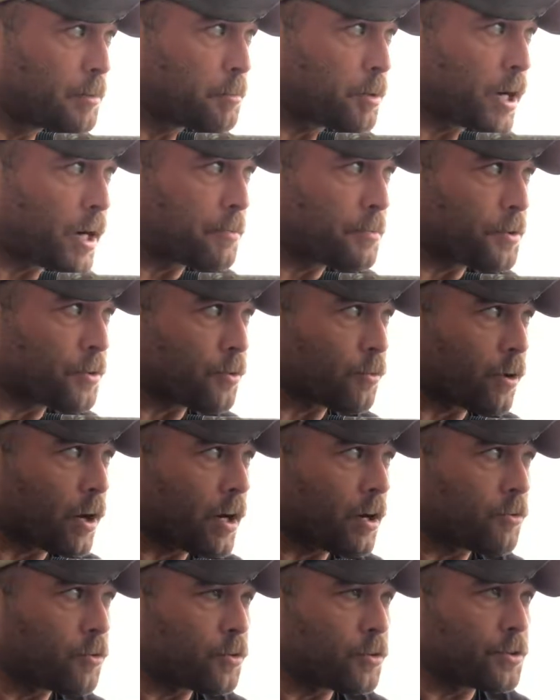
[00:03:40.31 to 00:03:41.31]
props the
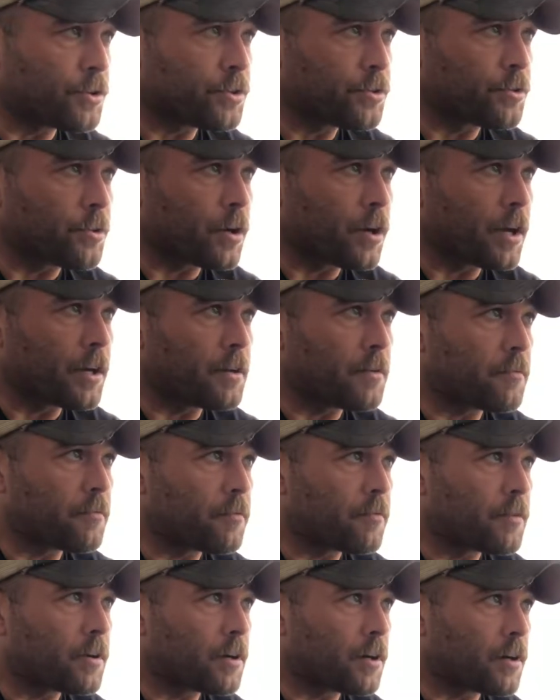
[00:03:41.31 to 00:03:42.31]
rifle just right.
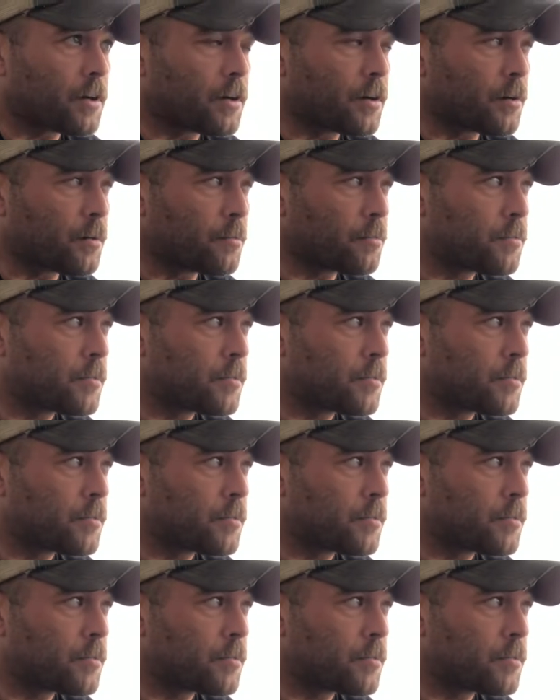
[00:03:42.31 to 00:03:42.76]
I